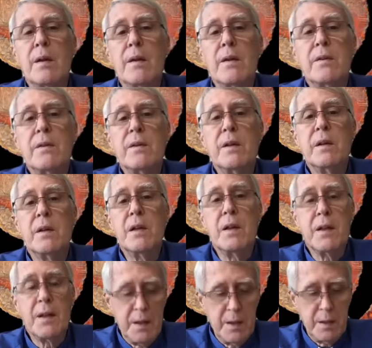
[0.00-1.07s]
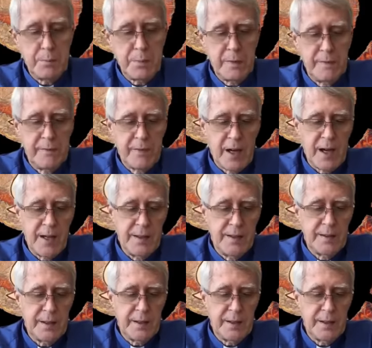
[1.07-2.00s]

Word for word: Still, it provides